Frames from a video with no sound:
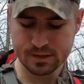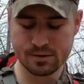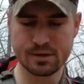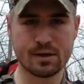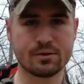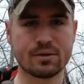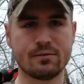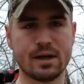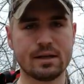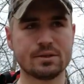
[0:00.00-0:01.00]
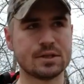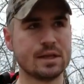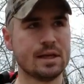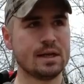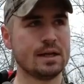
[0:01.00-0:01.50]
And the other advantage
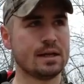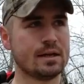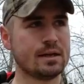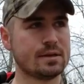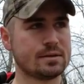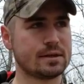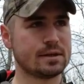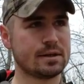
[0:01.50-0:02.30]
is,